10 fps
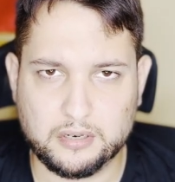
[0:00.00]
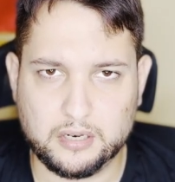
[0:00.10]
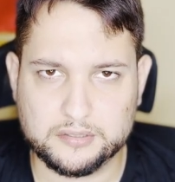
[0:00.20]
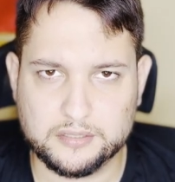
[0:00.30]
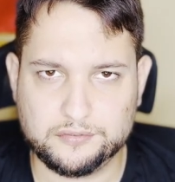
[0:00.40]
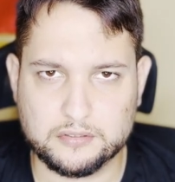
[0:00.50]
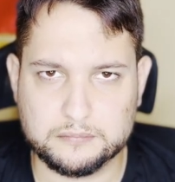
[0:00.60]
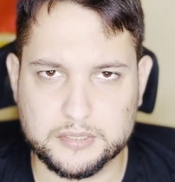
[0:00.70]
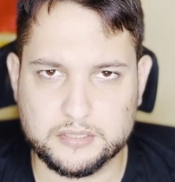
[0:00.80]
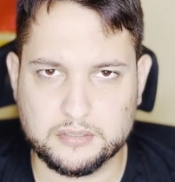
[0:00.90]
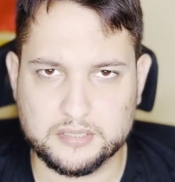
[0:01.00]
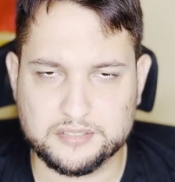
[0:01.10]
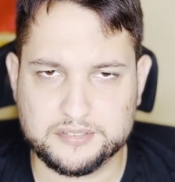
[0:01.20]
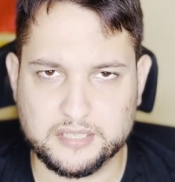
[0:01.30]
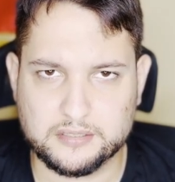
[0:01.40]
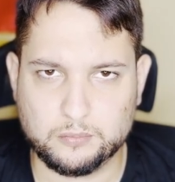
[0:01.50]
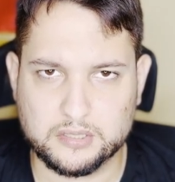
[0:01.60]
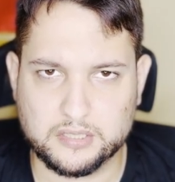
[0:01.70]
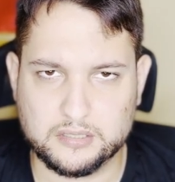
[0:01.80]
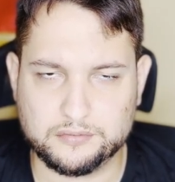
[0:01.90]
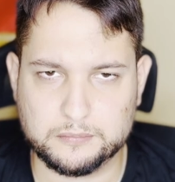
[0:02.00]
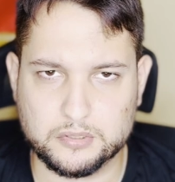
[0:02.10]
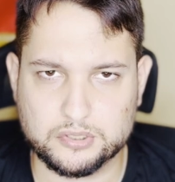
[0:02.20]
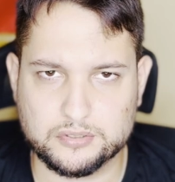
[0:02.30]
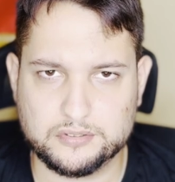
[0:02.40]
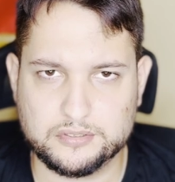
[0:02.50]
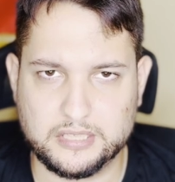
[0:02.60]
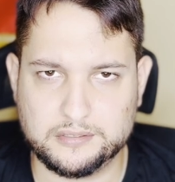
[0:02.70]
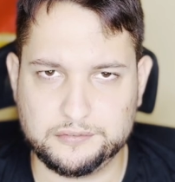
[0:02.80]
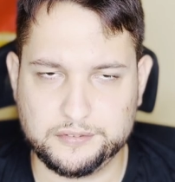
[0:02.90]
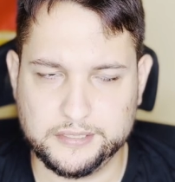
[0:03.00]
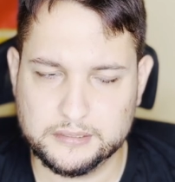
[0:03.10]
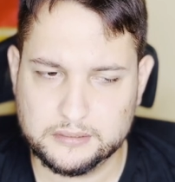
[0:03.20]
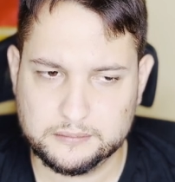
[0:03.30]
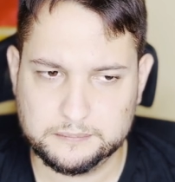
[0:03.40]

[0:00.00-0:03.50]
order for me to understand what kind of emotions I feel.